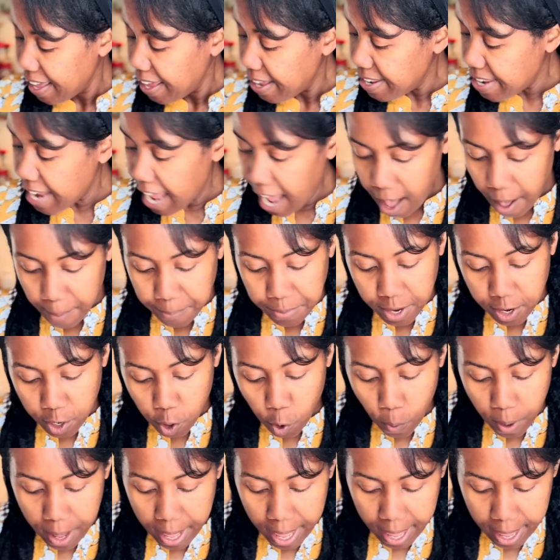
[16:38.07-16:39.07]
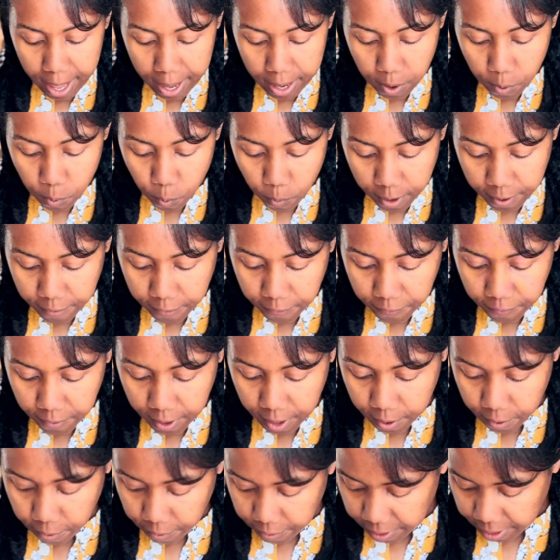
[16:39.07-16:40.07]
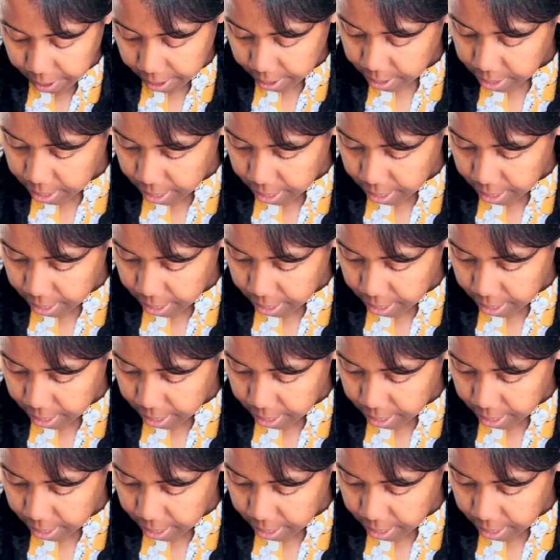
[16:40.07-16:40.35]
Now I'm going to go ahead and refill this.